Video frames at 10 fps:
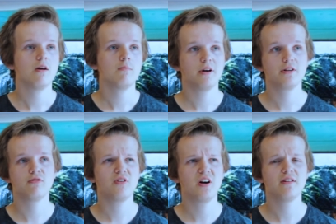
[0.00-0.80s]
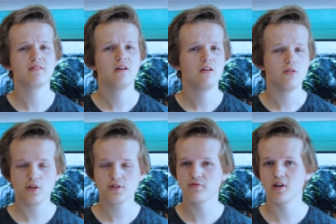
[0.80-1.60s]
But you'll find
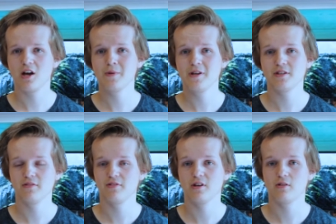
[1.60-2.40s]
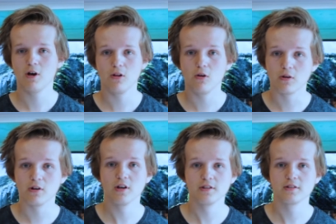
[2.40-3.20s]
lots of car meets, if they're well
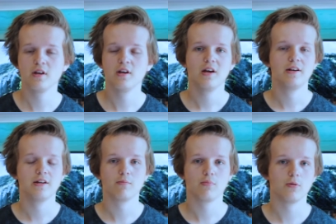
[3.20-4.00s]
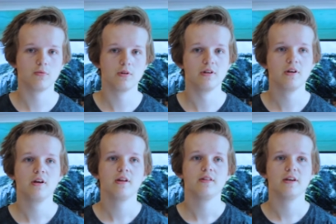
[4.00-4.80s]
organized and done properly,
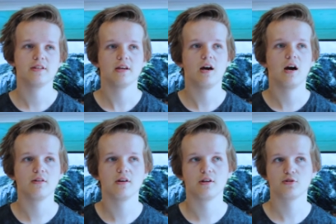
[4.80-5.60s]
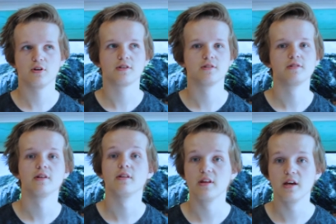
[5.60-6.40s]
there's other attractions
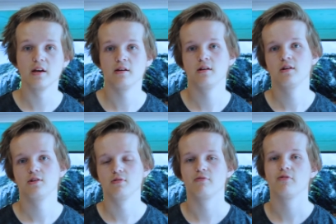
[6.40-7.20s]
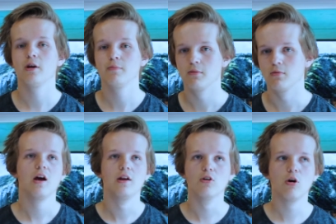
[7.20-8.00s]
that are there to invite people.
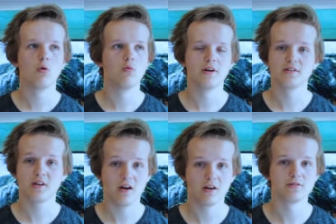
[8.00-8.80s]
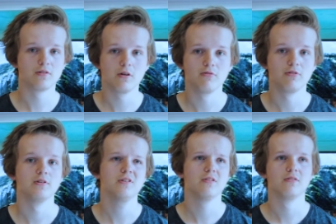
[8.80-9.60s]
A normal one is cars and coffee,
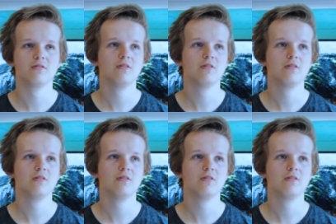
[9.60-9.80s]
so